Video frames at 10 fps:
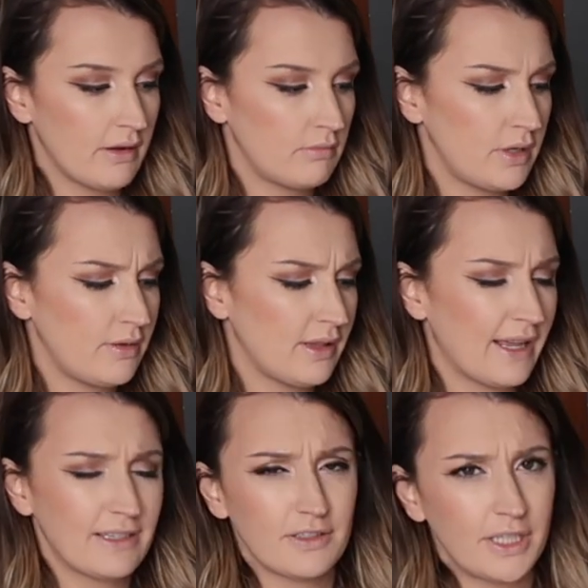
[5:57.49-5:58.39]
We
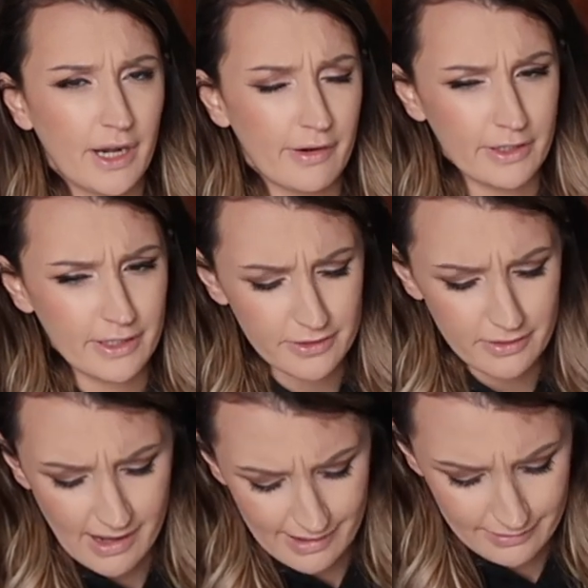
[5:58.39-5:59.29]
like to clean out our ears a
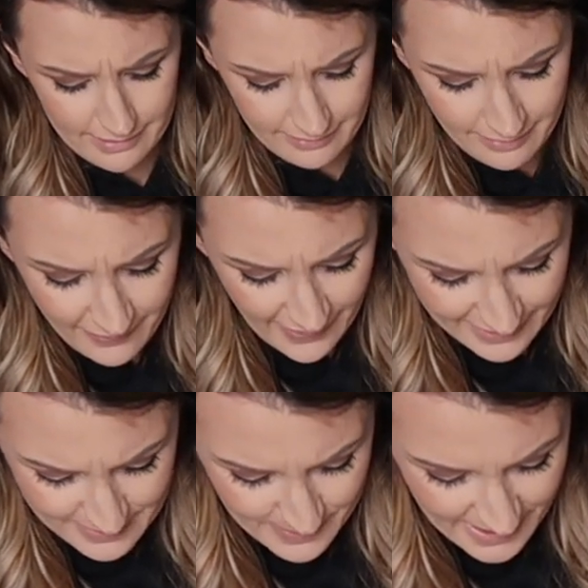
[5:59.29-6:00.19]
lot. I don't know if
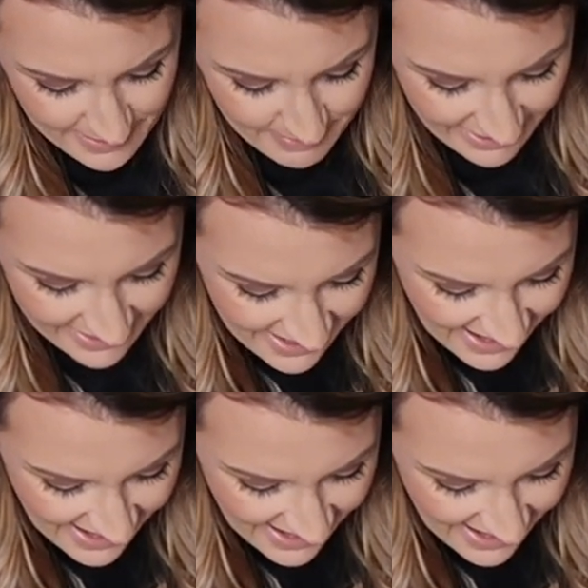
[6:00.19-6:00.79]
that's weird, but